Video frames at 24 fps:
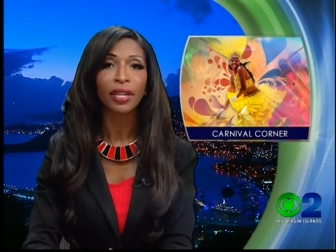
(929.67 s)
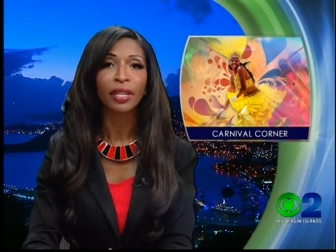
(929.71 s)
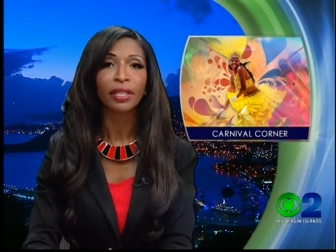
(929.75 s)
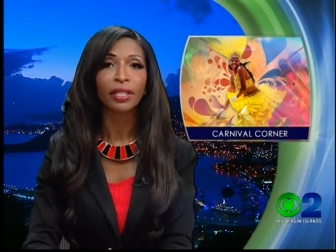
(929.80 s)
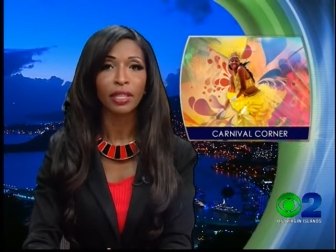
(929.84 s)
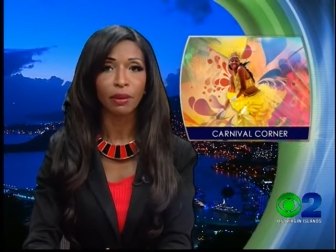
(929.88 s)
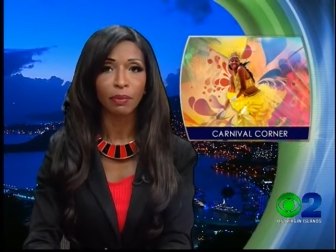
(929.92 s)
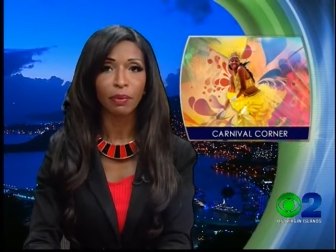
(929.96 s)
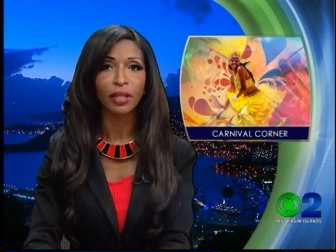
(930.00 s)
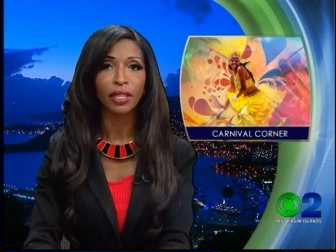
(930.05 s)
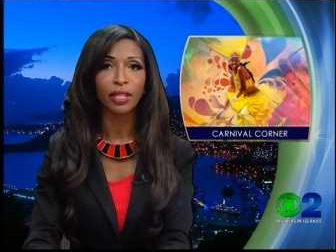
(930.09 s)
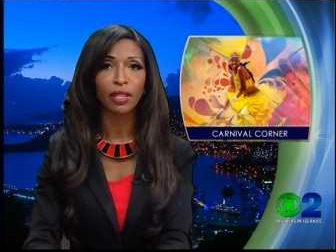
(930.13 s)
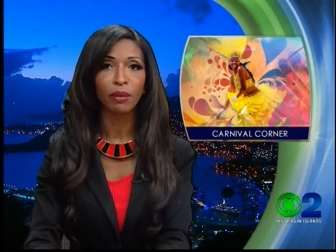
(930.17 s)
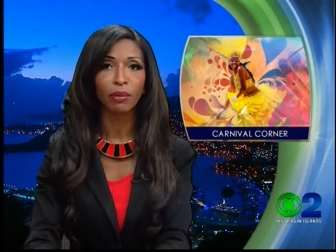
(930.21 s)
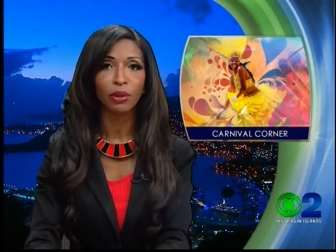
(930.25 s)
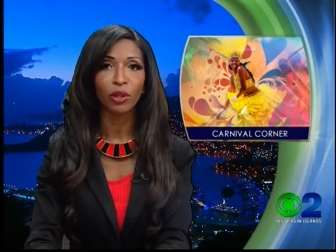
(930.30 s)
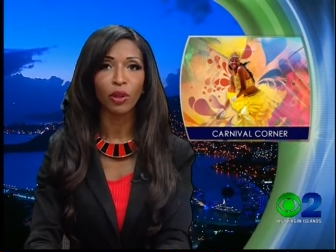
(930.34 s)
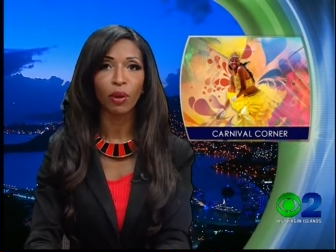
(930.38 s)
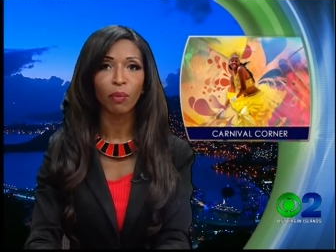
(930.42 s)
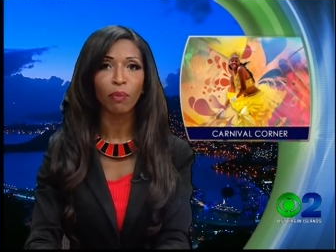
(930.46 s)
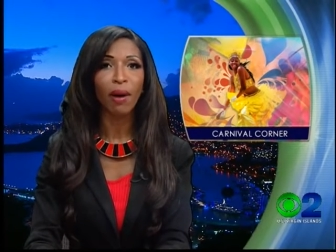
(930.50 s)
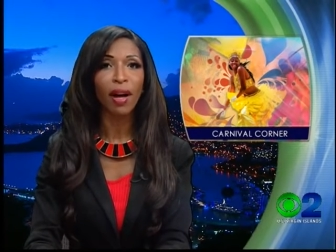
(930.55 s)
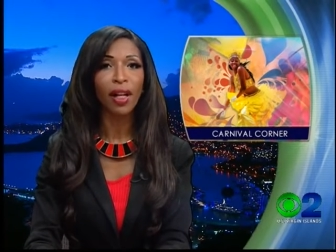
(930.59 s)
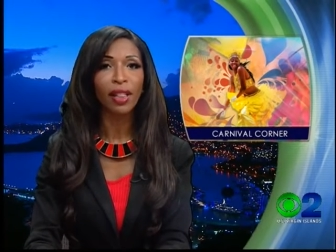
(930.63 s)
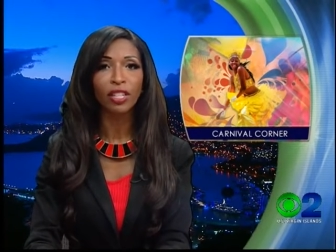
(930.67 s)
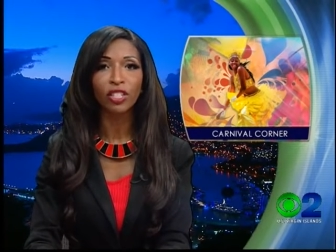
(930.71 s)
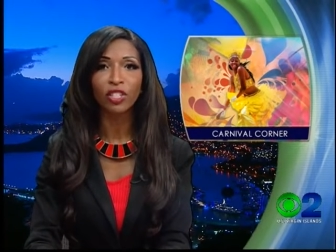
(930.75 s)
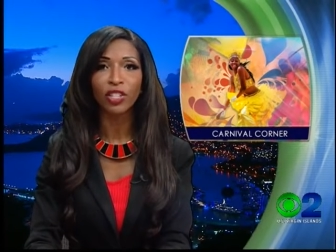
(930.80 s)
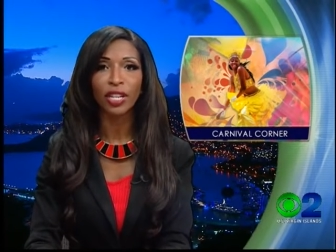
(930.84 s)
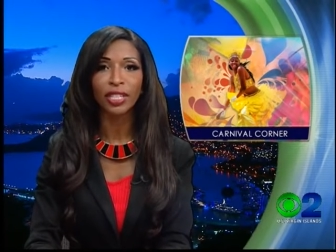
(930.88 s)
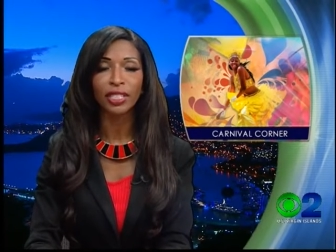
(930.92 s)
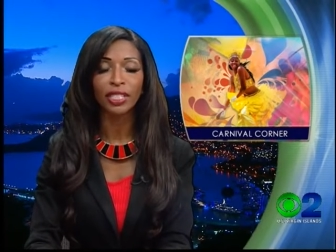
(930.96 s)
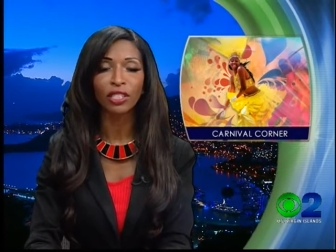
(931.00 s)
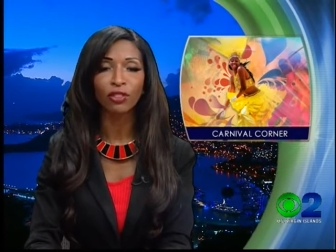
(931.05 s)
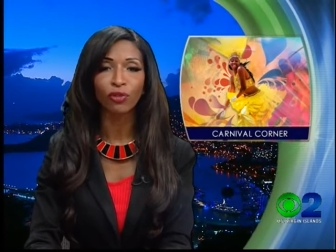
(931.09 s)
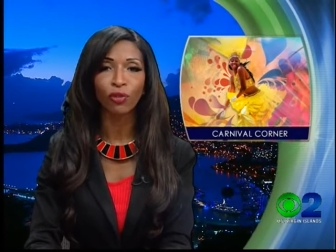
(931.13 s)
DPW
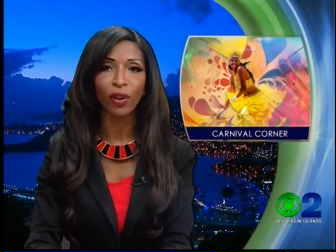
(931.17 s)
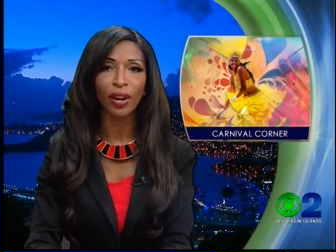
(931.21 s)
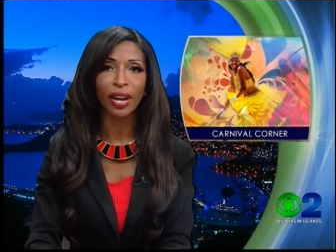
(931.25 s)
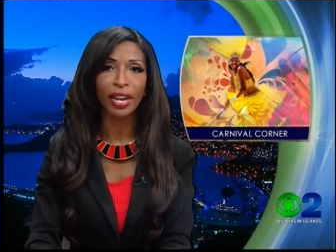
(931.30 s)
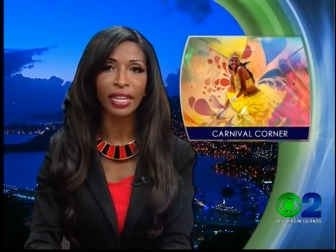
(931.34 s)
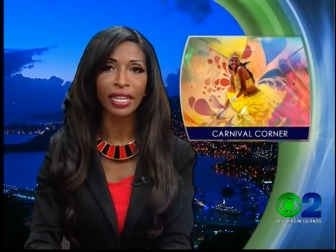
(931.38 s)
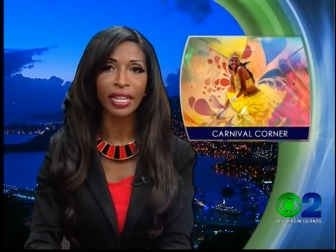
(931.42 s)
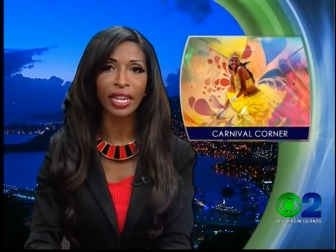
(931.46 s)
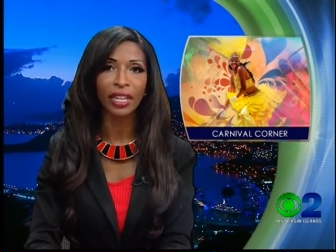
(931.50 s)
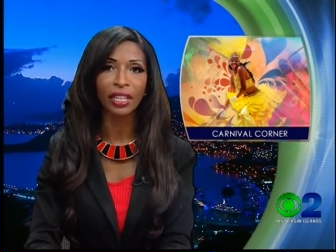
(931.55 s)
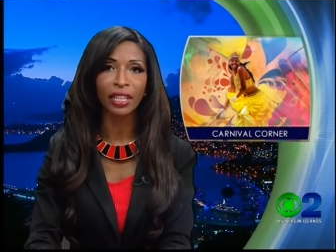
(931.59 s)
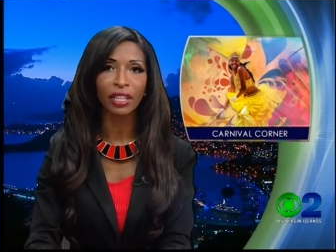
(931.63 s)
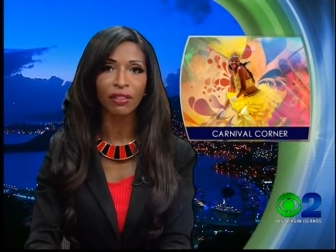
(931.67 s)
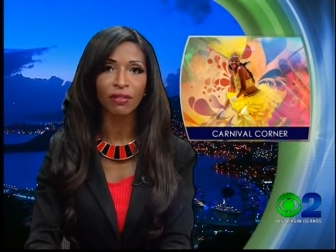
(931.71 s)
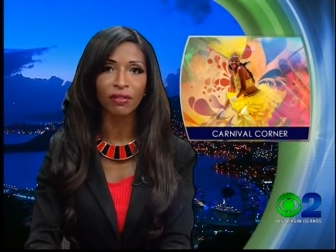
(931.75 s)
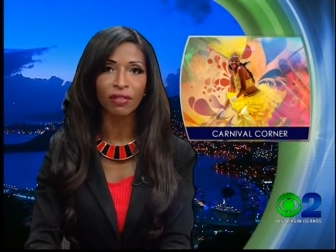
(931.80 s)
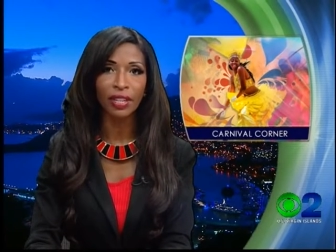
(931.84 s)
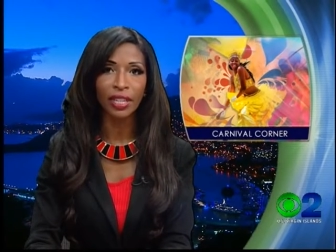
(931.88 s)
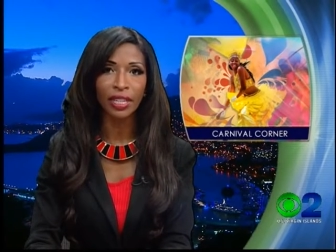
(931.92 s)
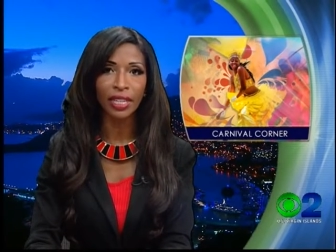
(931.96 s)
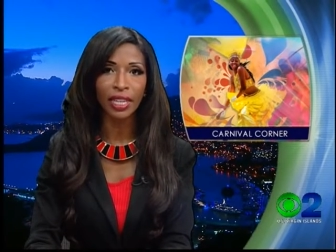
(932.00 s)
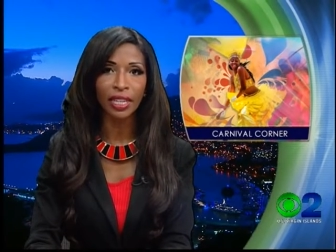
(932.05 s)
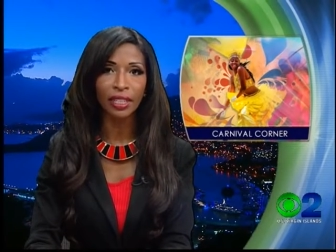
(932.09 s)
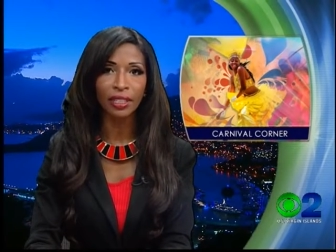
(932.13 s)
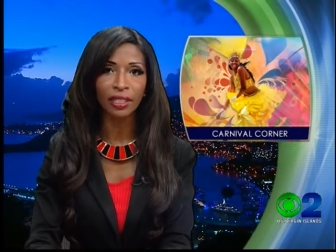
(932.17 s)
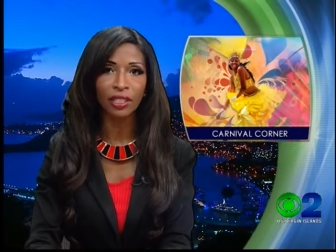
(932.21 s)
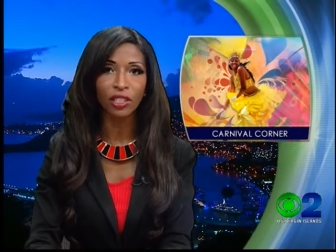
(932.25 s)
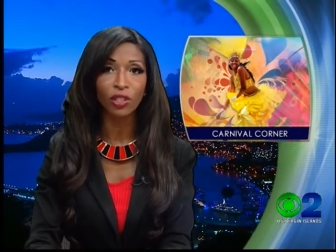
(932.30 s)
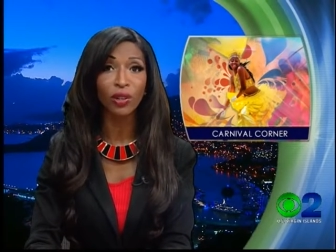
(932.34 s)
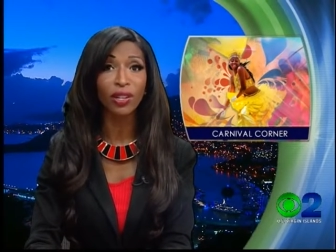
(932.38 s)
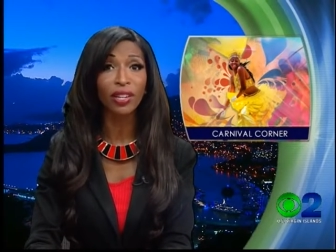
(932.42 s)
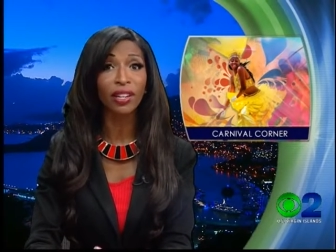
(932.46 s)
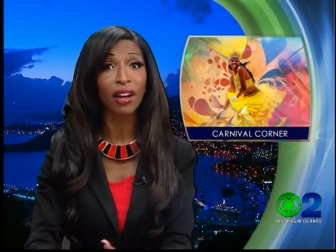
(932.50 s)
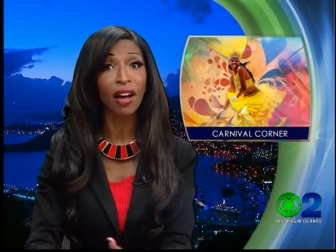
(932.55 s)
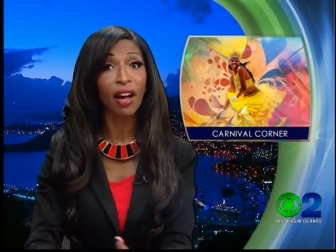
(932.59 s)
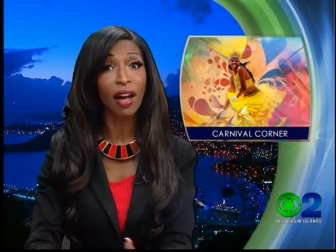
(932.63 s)
apologizes for any inconvenience. You
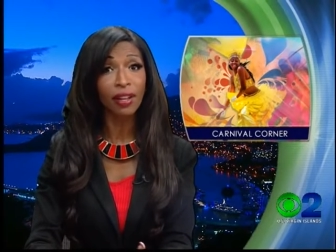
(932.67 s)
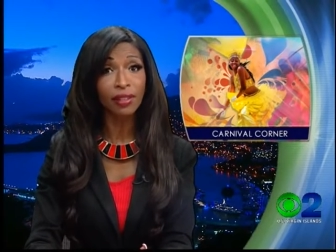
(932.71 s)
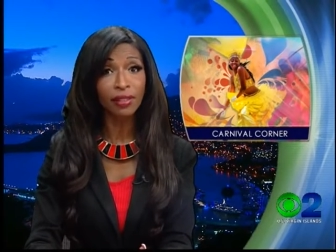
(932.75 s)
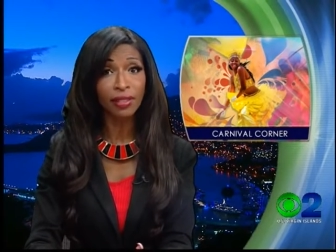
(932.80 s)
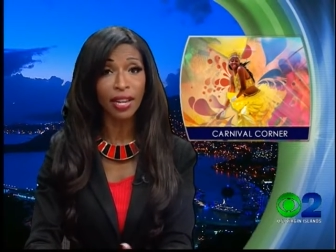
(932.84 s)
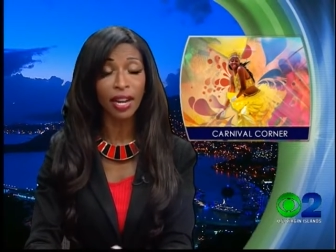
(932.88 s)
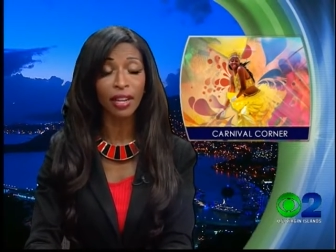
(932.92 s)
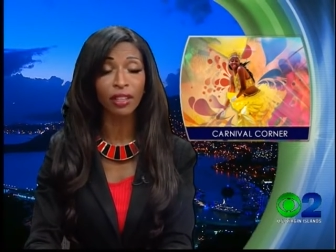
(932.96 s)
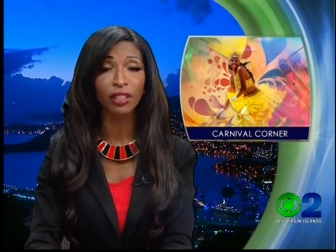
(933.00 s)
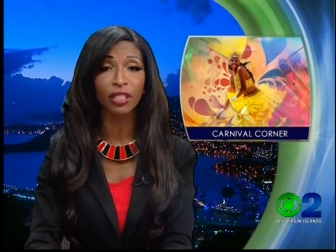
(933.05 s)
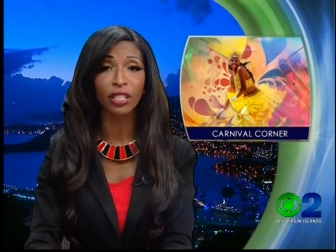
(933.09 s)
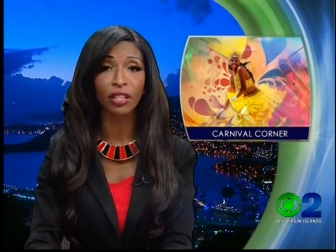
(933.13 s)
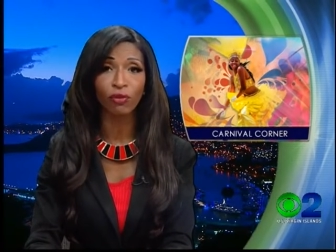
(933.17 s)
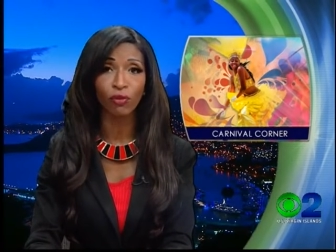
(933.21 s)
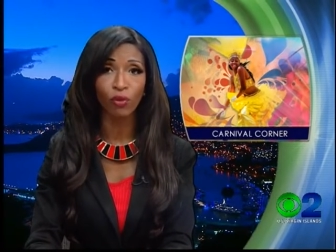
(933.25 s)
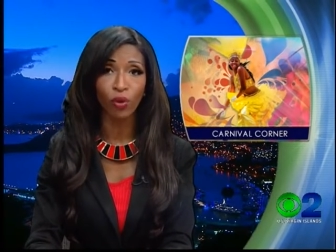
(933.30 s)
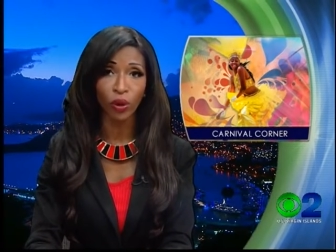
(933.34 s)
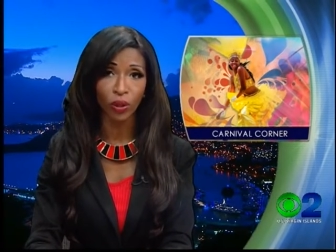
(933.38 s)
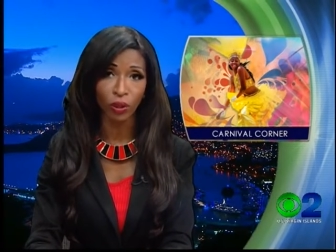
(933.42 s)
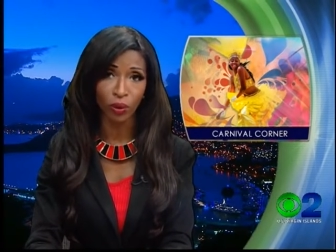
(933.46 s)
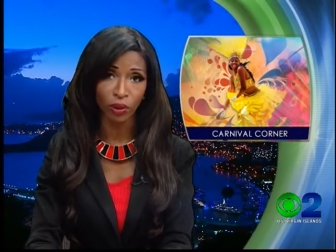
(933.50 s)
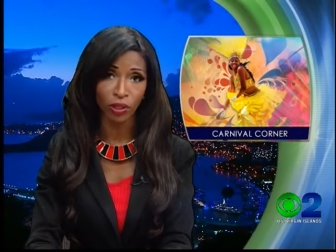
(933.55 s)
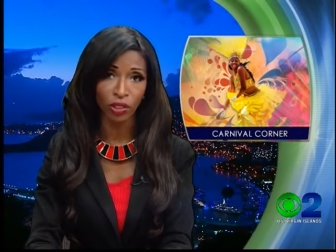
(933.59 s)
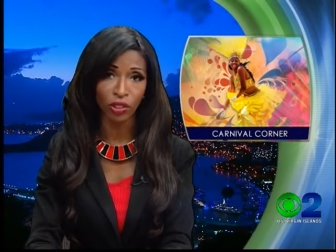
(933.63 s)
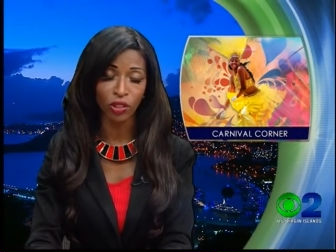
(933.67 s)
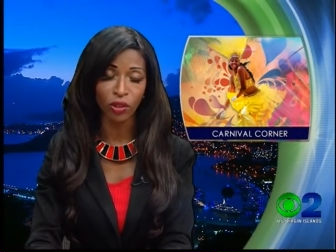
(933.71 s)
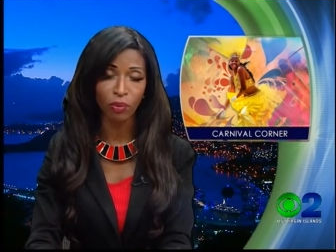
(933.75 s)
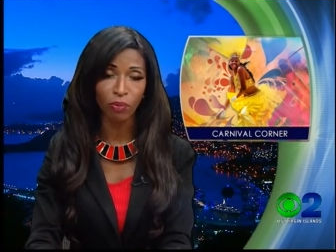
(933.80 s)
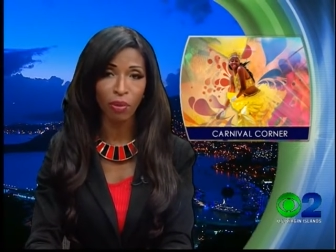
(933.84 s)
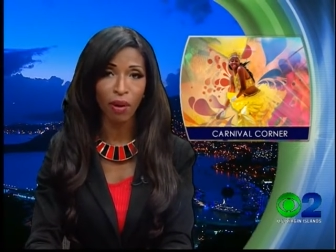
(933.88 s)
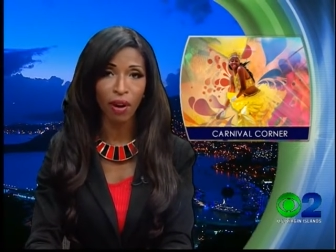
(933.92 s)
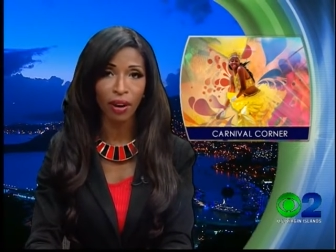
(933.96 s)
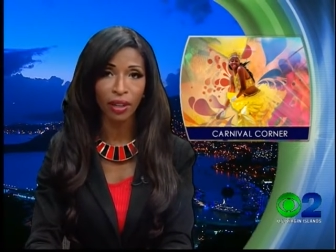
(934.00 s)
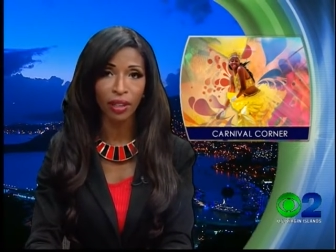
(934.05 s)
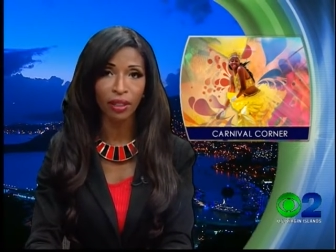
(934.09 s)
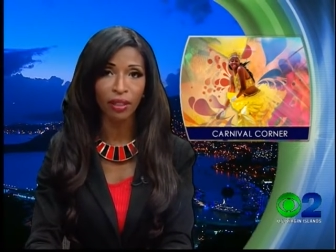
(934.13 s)
can contact the Fort Christian
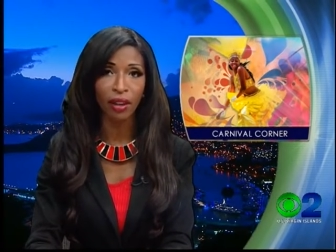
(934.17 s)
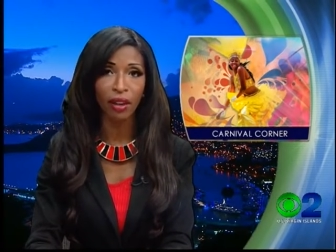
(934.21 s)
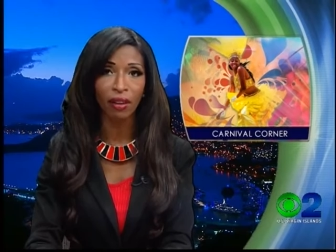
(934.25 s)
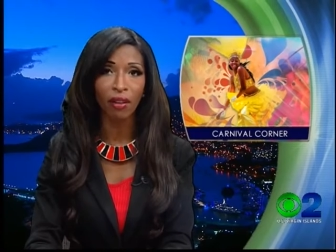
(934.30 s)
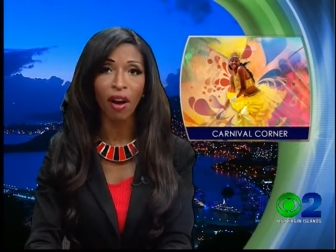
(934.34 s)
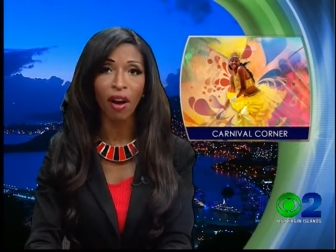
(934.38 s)
Parking Lot